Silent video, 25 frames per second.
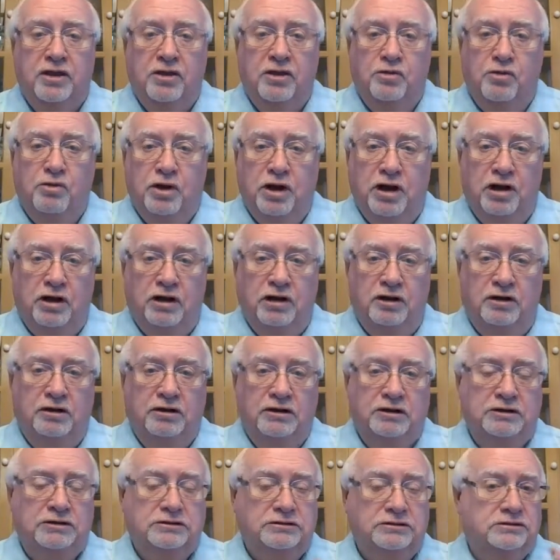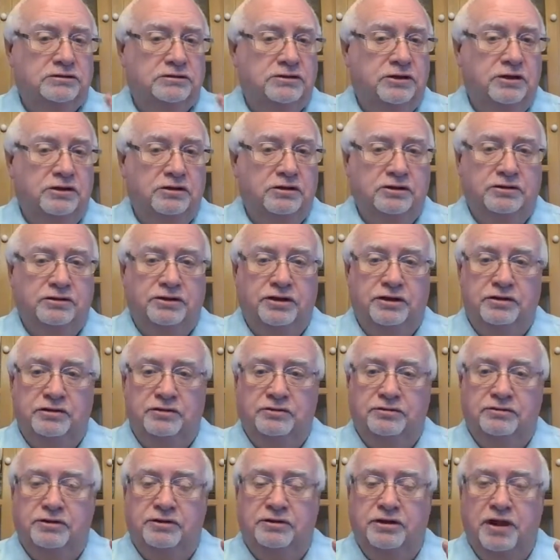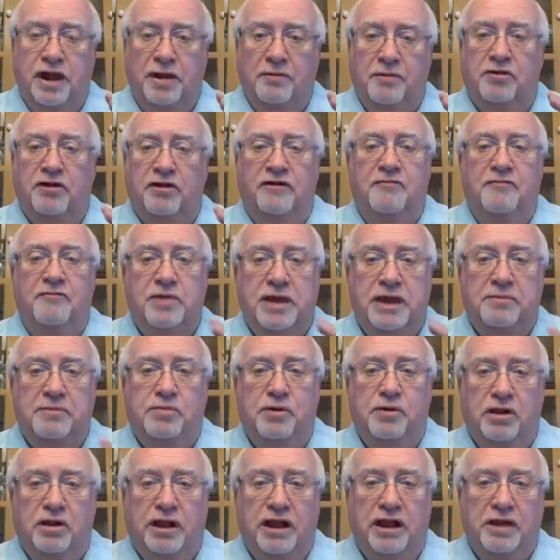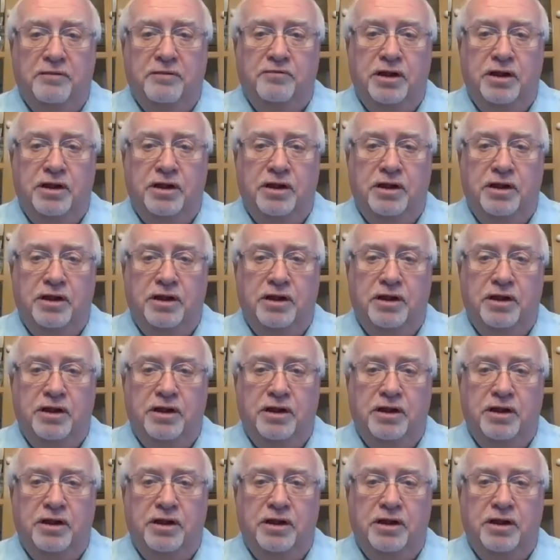where the number of people have